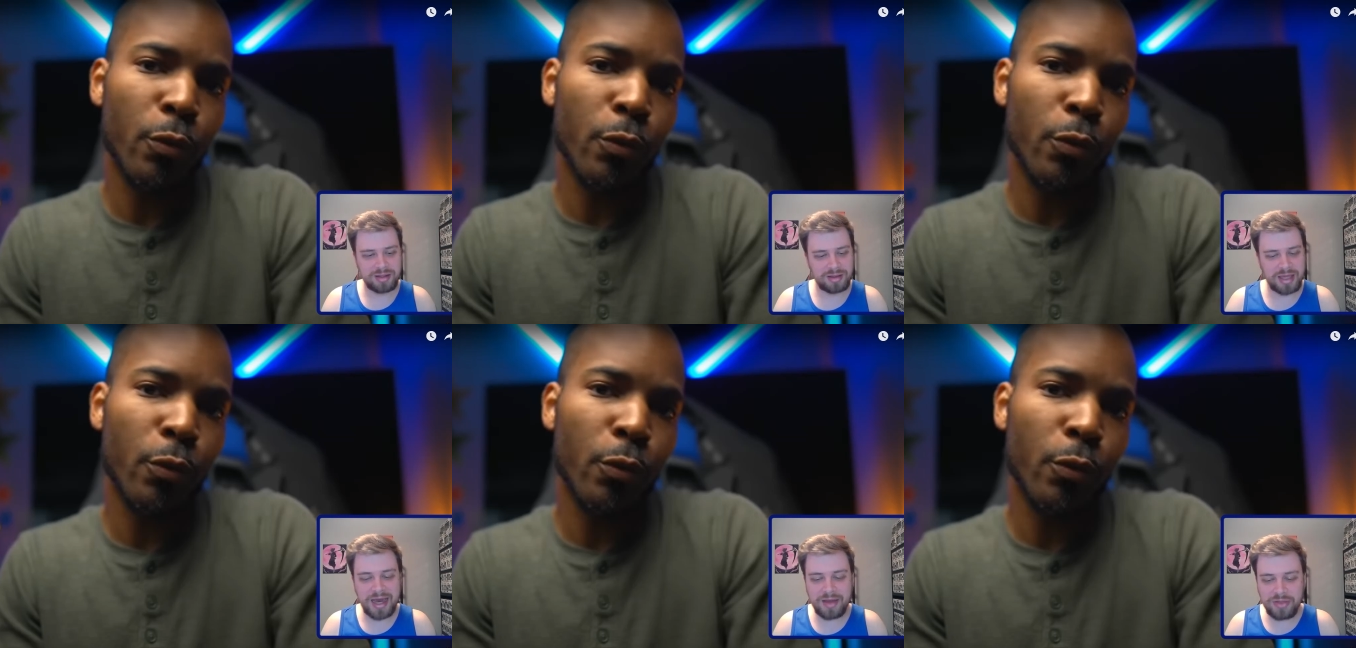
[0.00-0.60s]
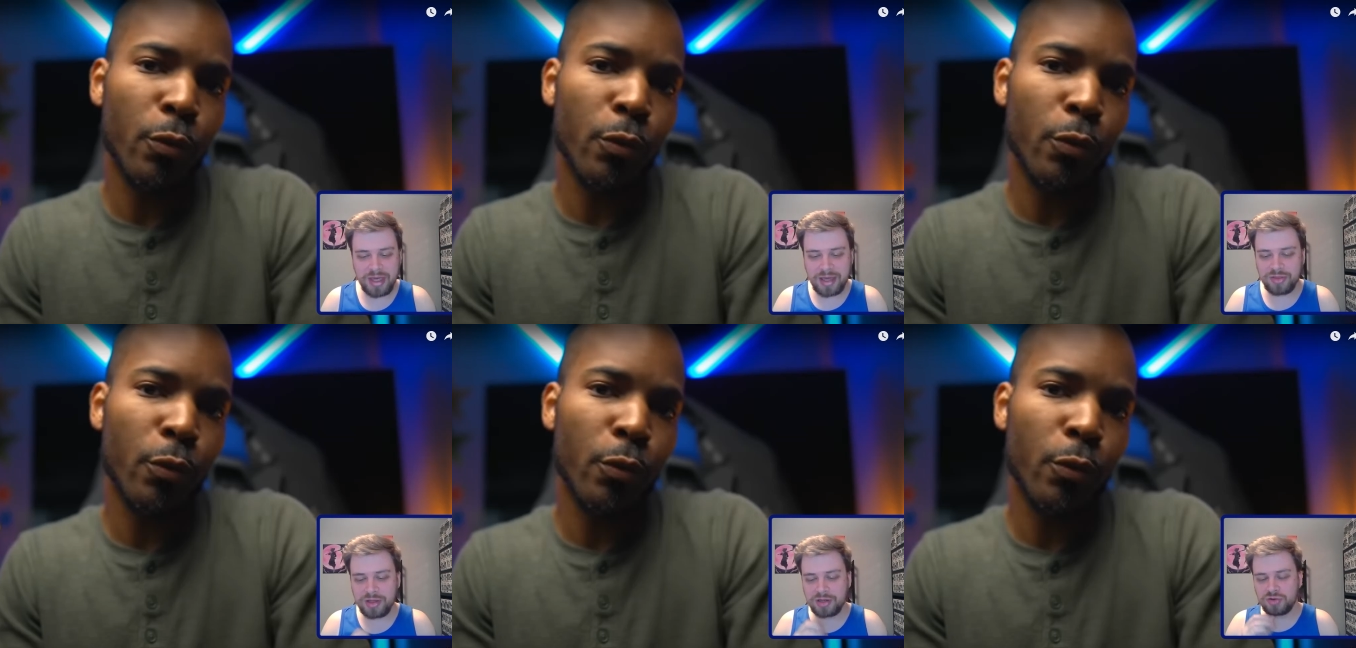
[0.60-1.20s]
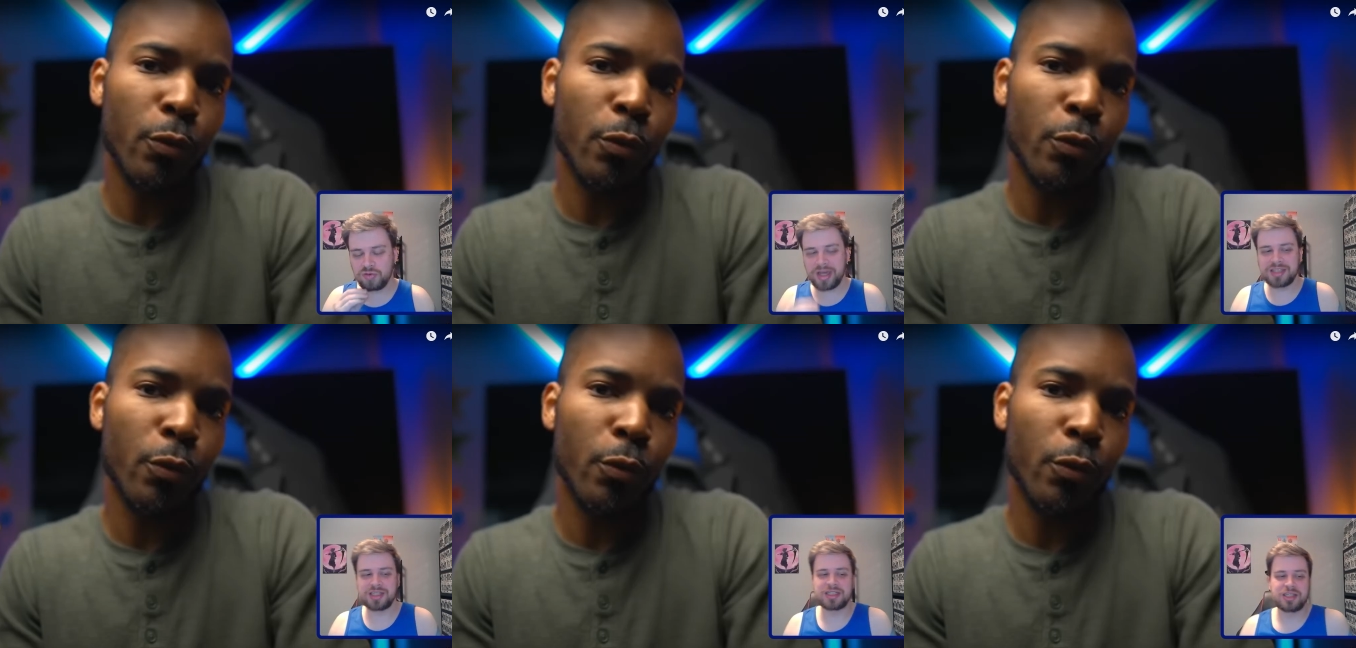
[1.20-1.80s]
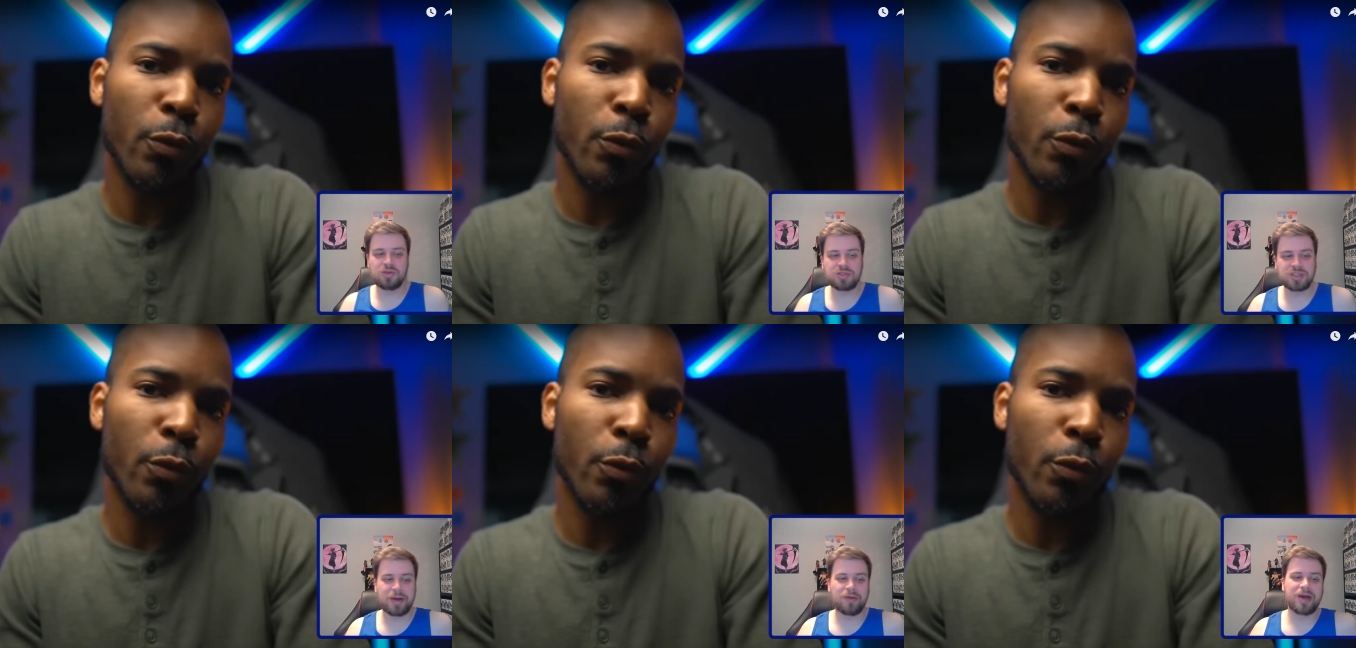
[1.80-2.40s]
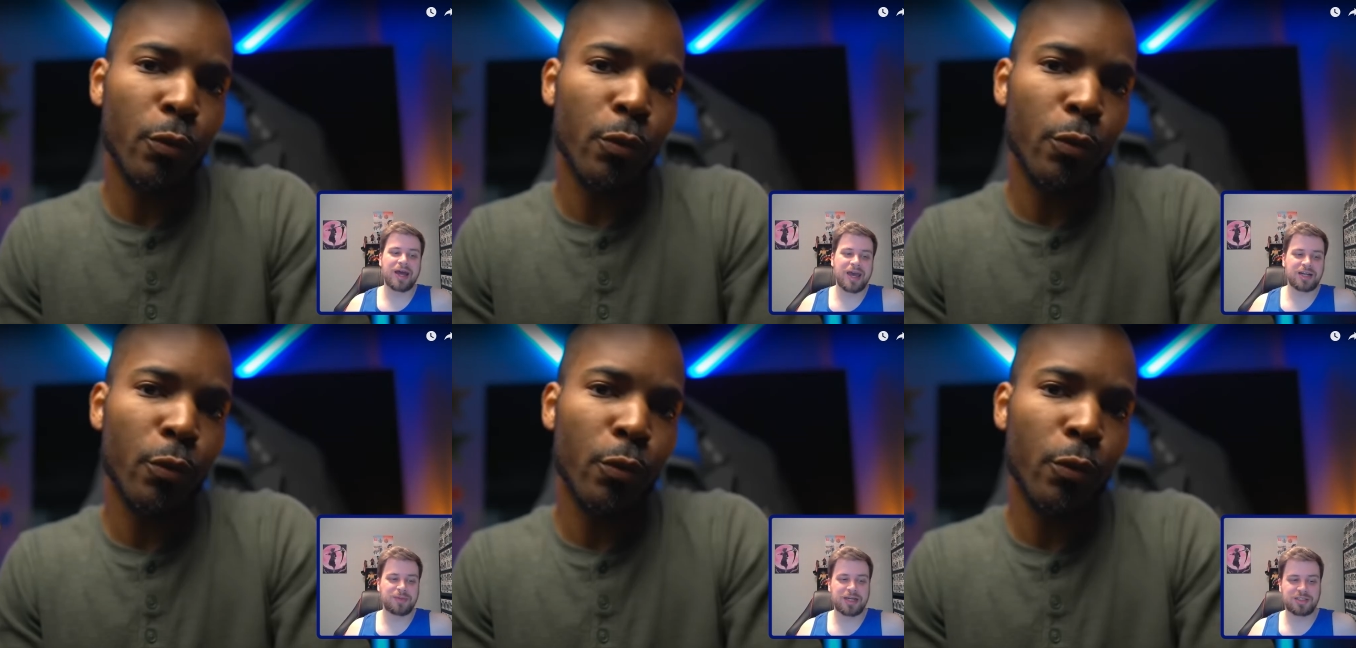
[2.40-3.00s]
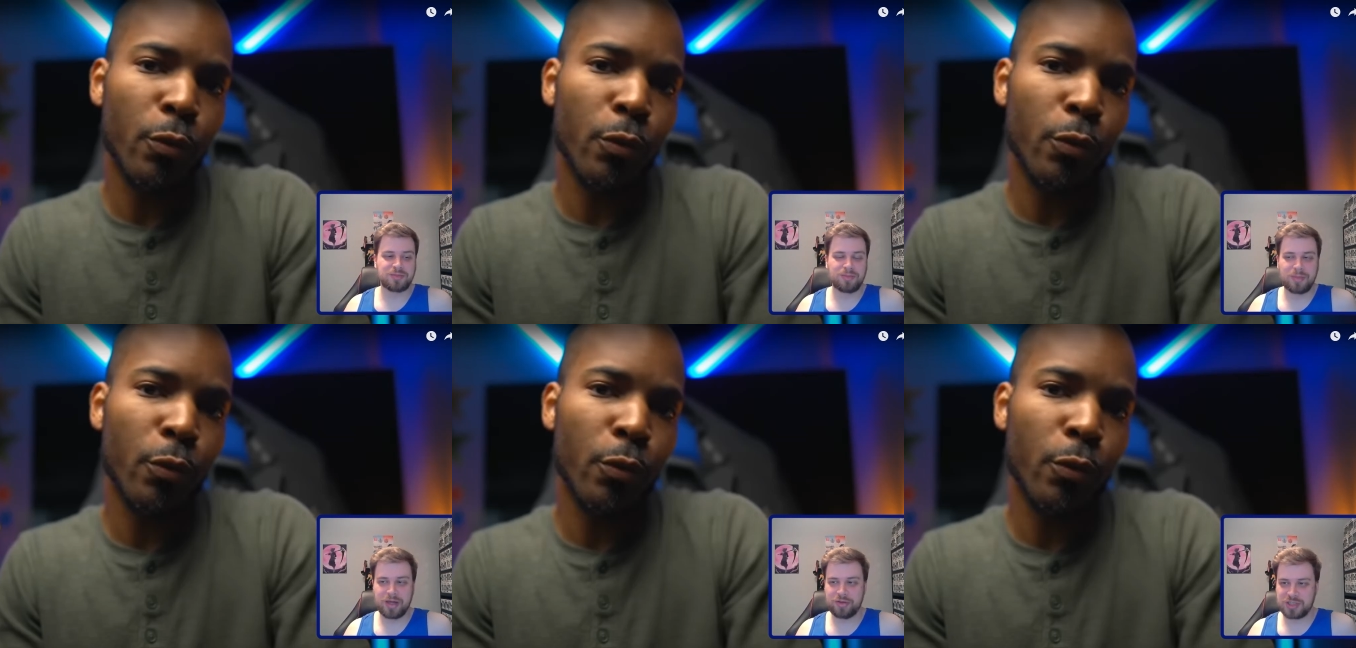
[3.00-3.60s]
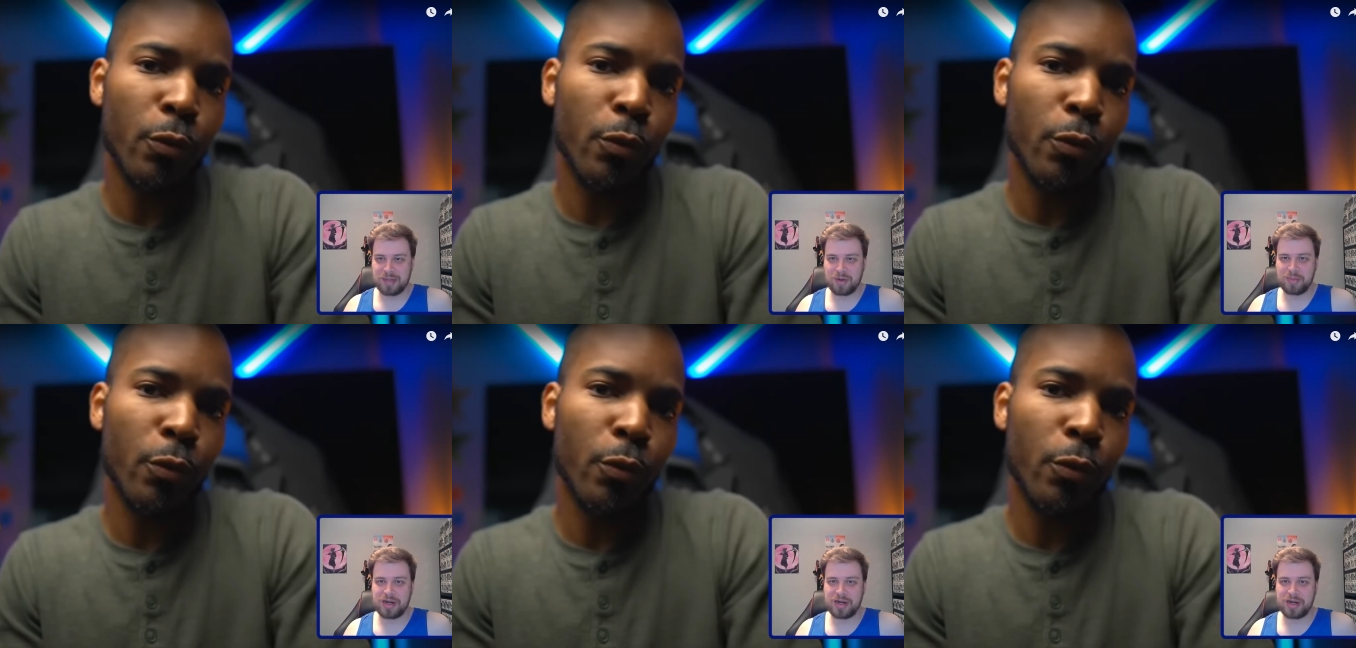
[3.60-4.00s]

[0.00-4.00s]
Speaker 1: The, the, the craziness that you somehow got Actman's mother's number